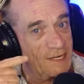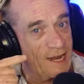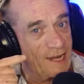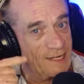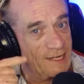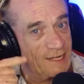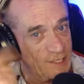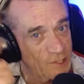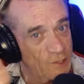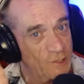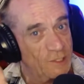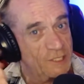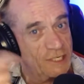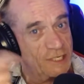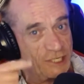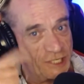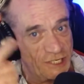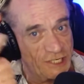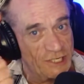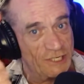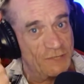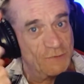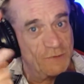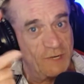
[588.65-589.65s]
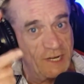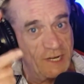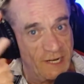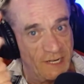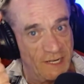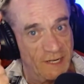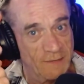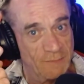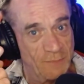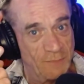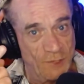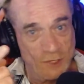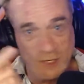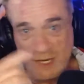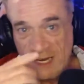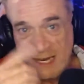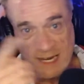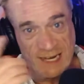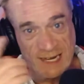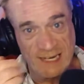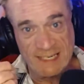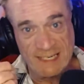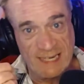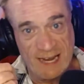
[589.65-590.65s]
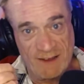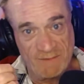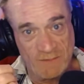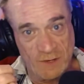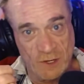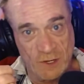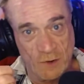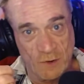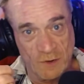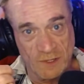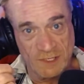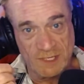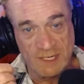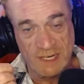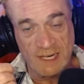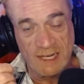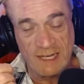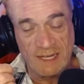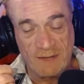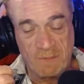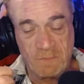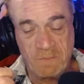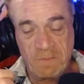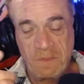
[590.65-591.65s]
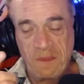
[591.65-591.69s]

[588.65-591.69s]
as long as she's reading a book, he doesn't have to go to sleep.